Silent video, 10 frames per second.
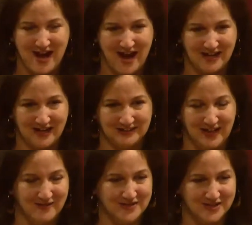and I
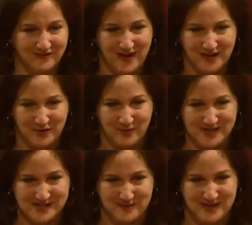love to find new
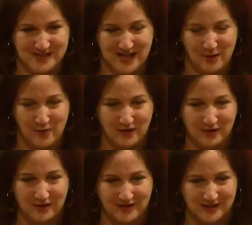recipes, and I want to
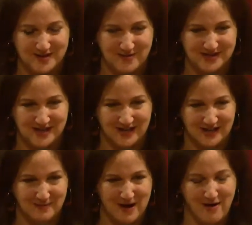cook things I'm
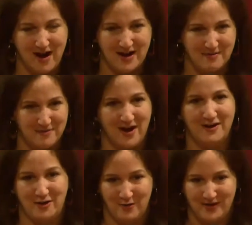excited about, and I'm not
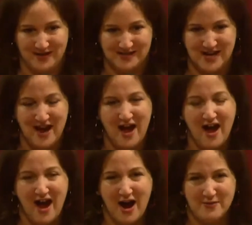always,
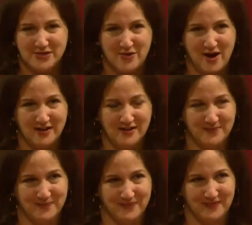I was trying to
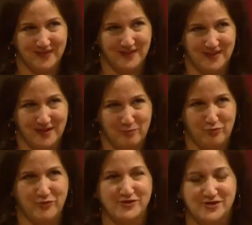
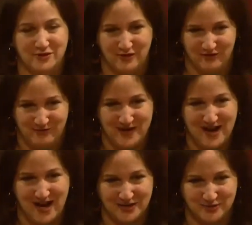preserve my
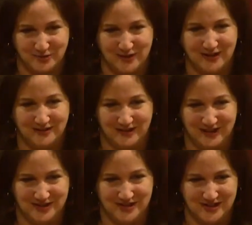natural
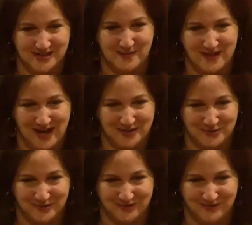inclinations, my
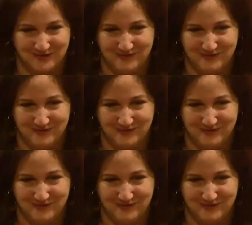natural